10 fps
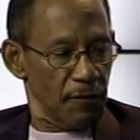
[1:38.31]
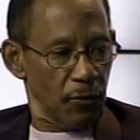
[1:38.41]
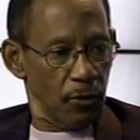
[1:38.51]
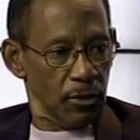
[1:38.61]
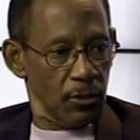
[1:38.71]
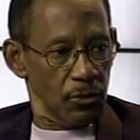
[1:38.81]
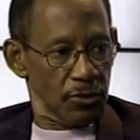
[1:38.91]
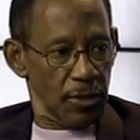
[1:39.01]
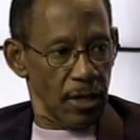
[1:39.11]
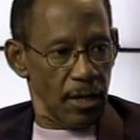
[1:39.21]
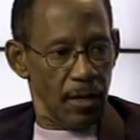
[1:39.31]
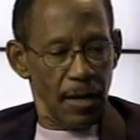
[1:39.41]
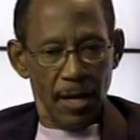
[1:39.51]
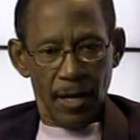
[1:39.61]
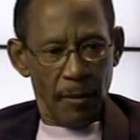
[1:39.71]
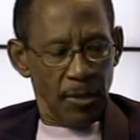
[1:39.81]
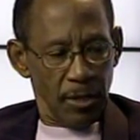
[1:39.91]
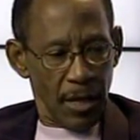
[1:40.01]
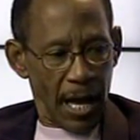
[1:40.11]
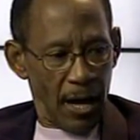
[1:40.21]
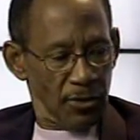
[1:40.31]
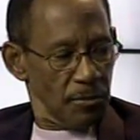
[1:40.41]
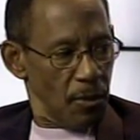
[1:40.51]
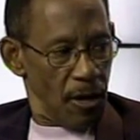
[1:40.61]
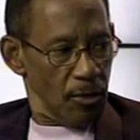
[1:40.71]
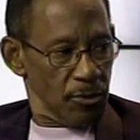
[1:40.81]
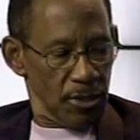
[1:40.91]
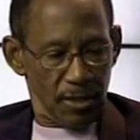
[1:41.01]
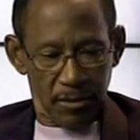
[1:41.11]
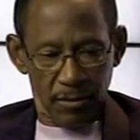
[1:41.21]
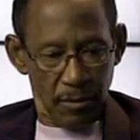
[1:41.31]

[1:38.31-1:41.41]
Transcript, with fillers: foreclosure there. I mean, the housing market just